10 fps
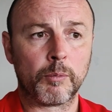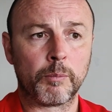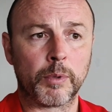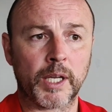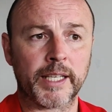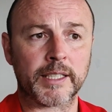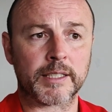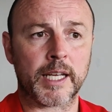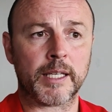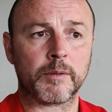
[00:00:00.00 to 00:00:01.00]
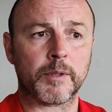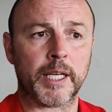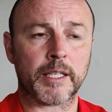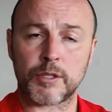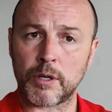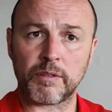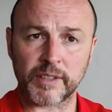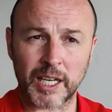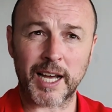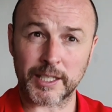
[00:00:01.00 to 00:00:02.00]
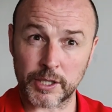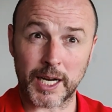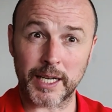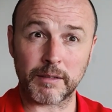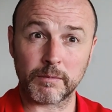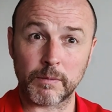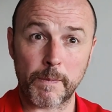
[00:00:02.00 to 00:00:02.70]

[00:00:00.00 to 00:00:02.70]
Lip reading: But like you say, it's not for the lack of trying,